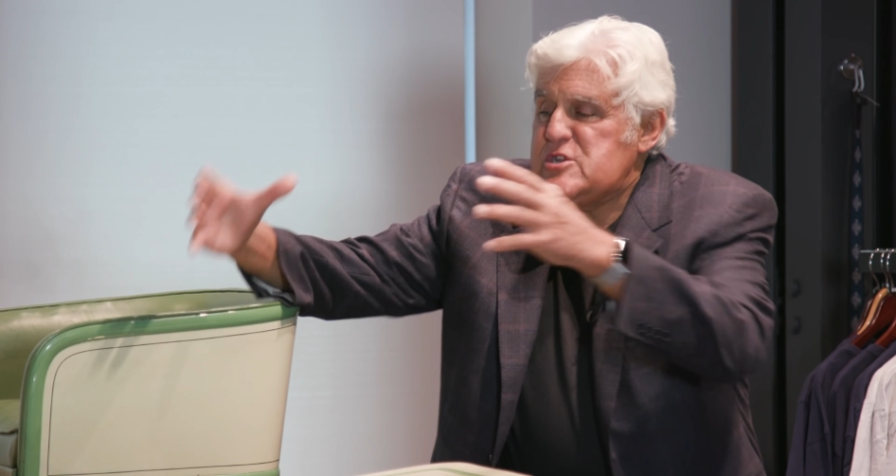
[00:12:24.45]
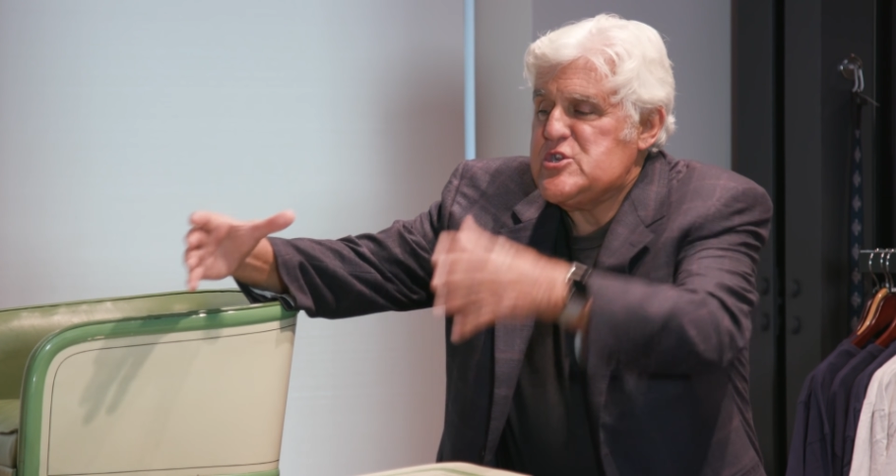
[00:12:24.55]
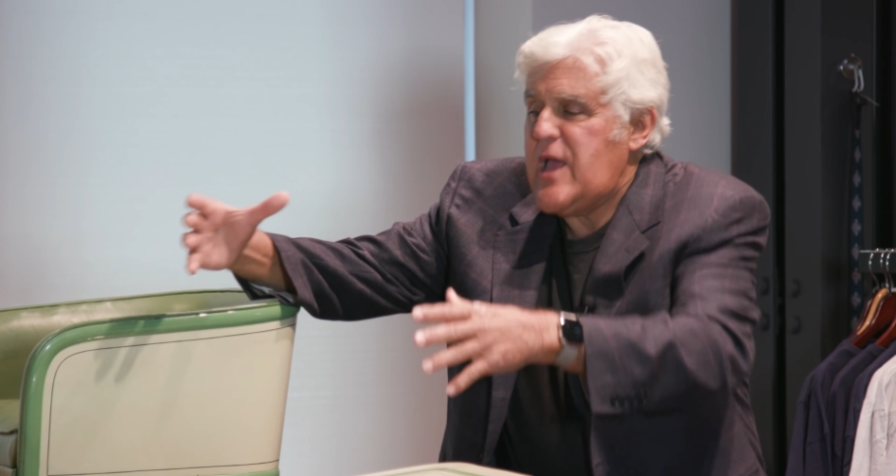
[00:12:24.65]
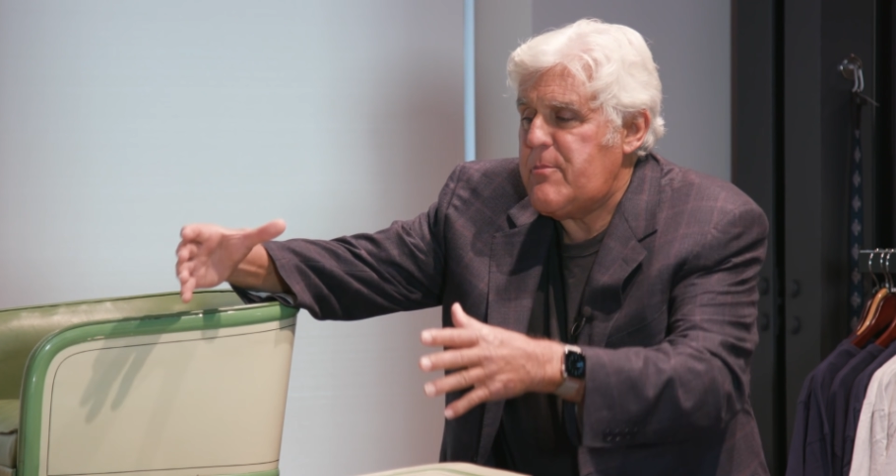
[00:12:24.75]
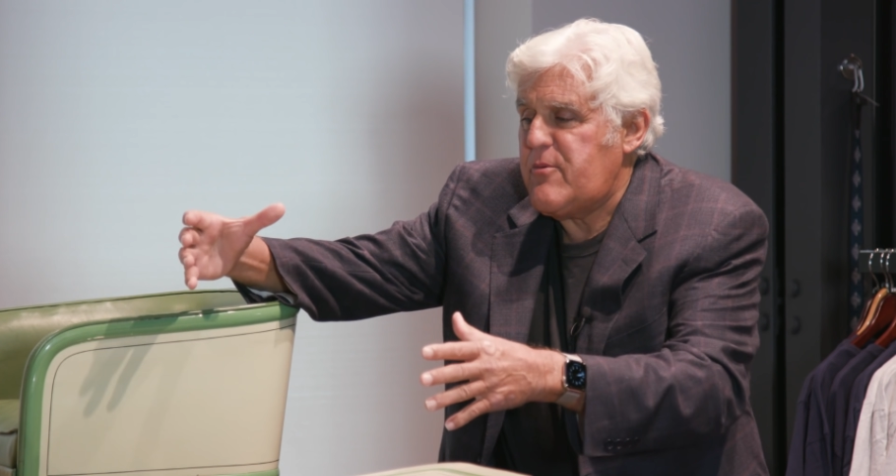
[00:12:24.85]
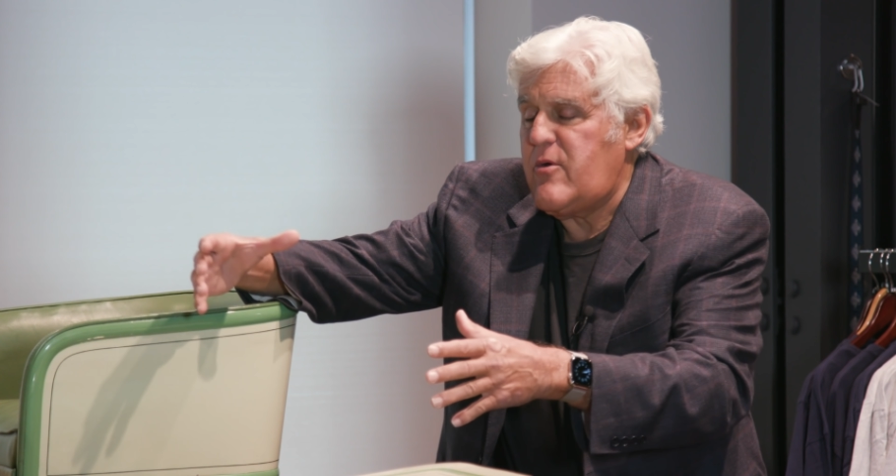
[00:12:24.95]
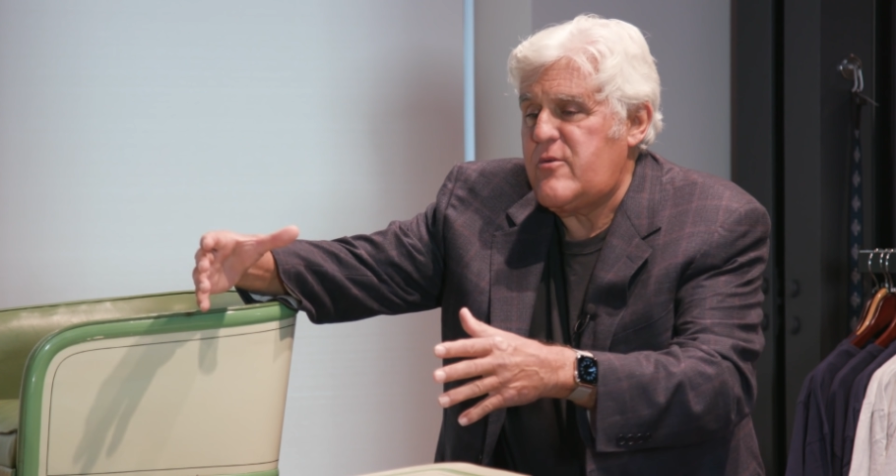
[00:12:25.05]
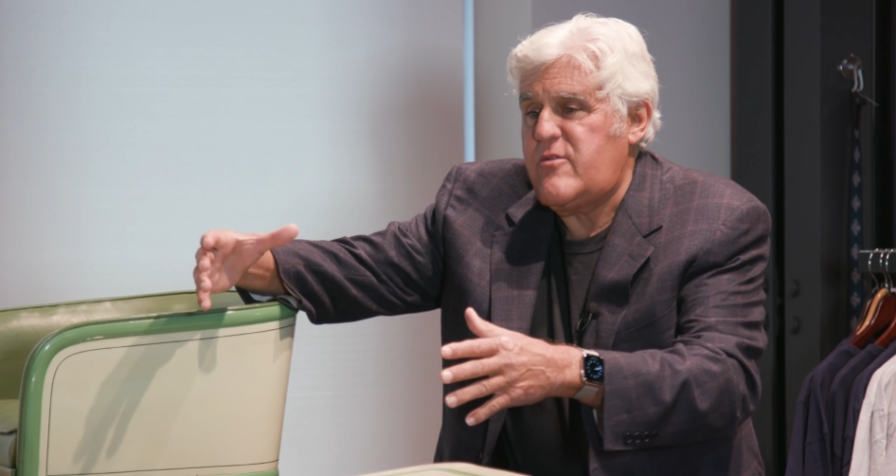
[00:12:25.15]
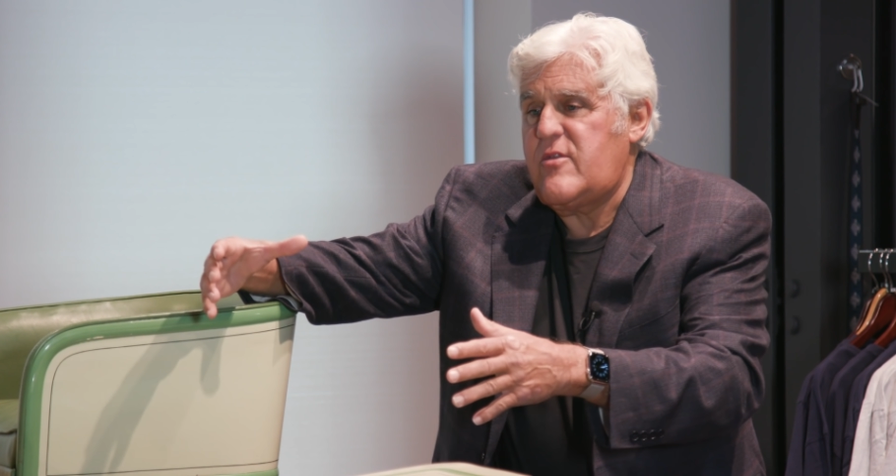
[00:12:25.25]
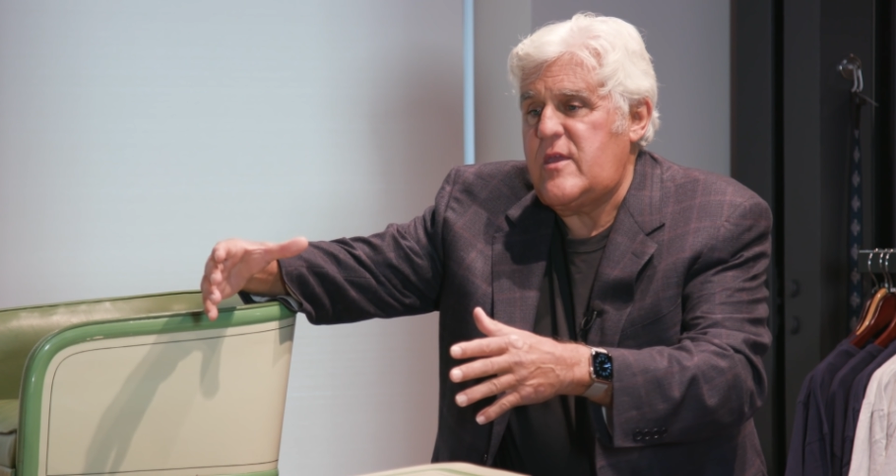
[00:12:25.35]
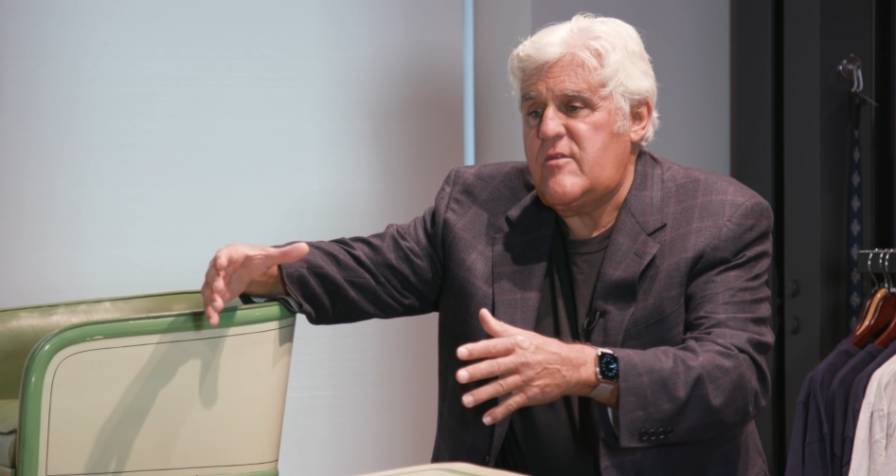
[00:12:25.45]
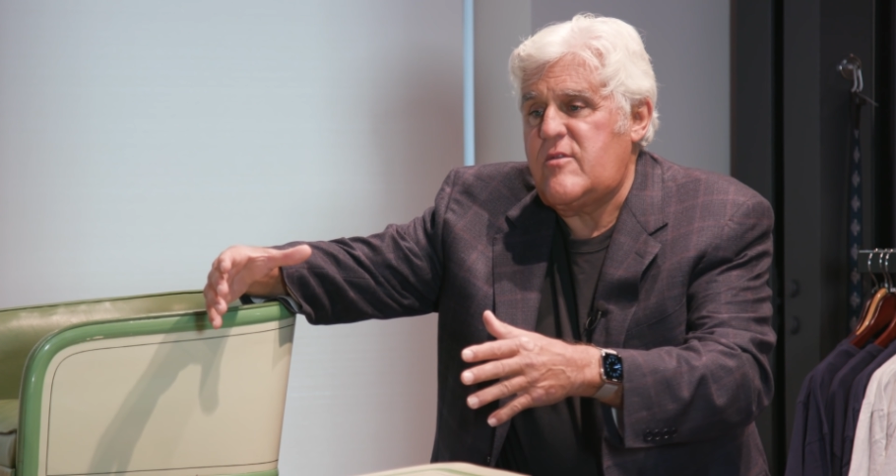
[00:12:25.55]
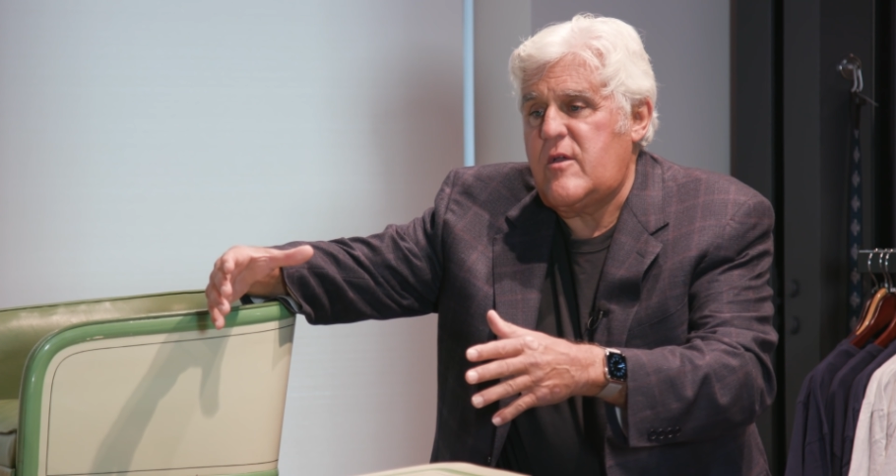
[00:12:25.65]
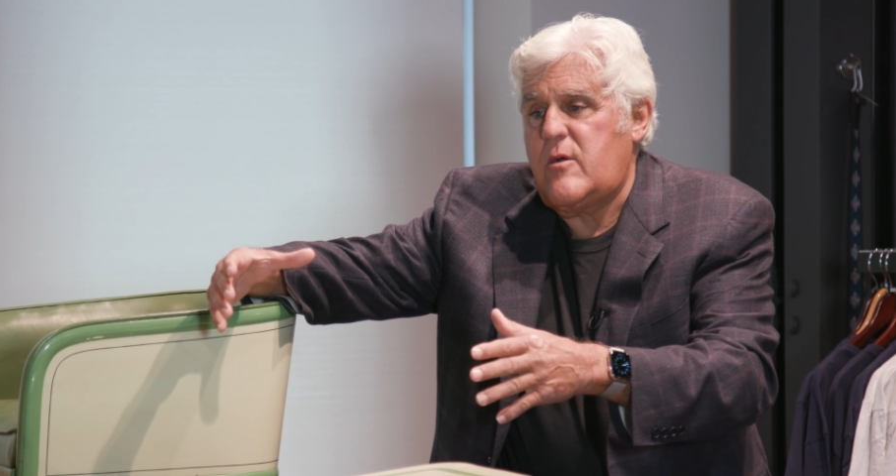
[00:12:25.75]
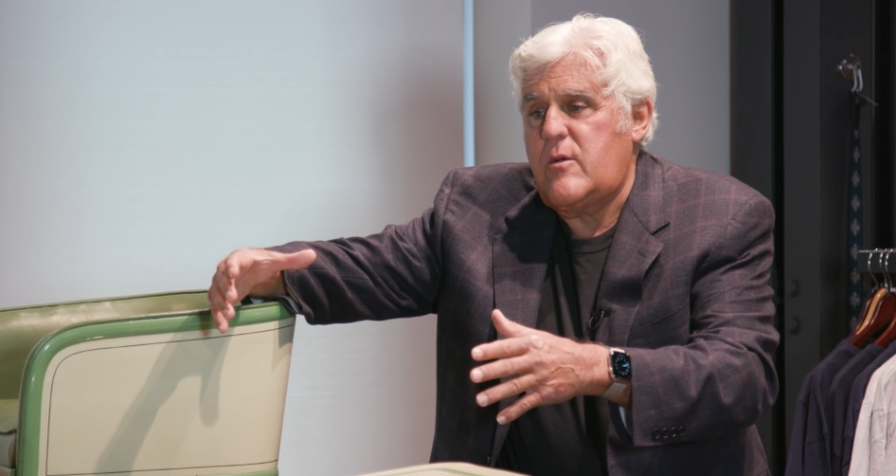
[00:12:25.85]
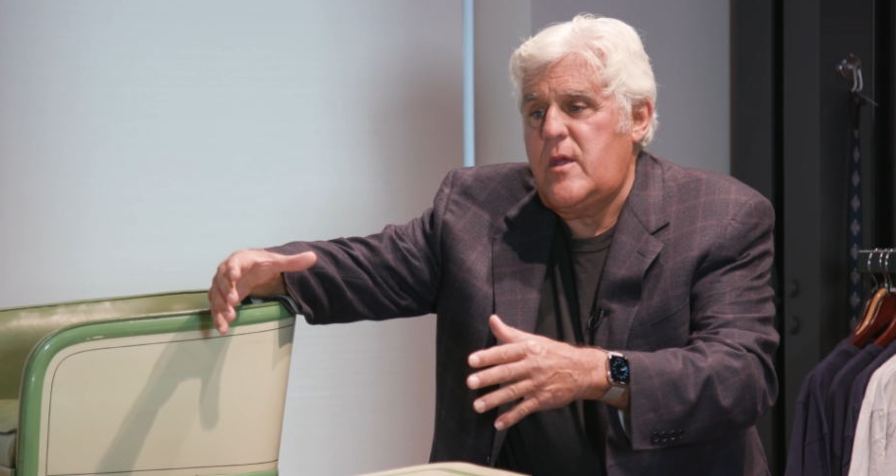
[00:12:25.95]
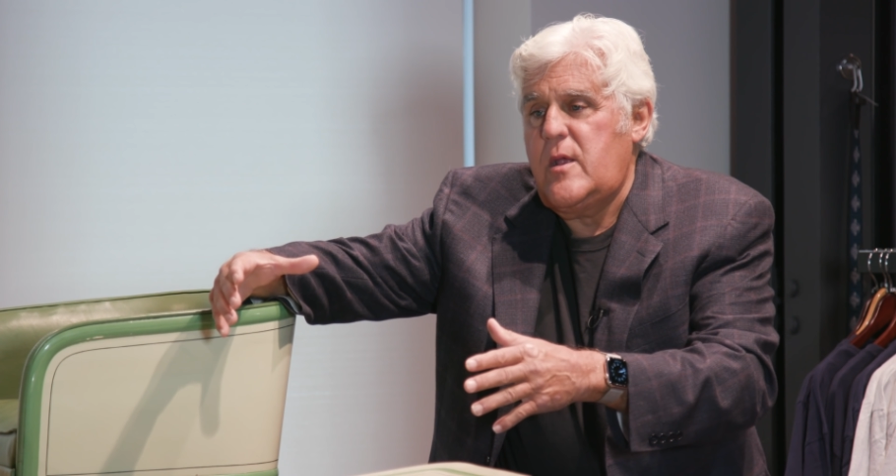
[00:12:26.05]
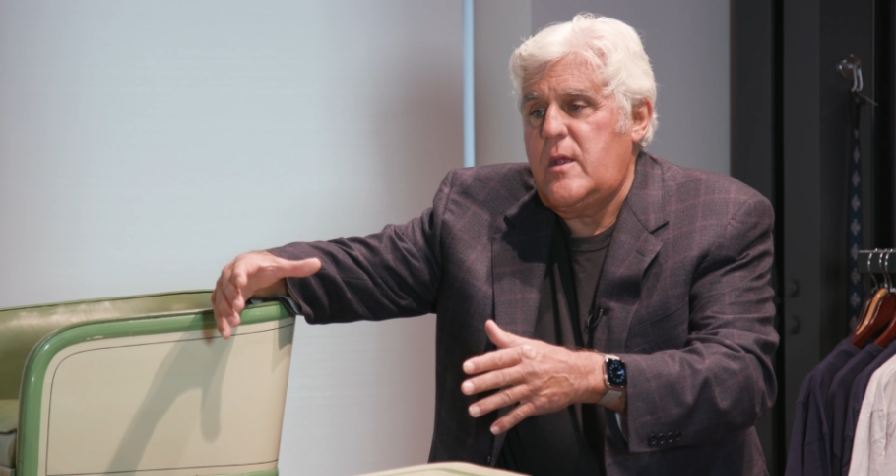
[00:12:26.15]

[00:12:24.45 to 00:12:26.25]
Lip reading: chaperone seat. So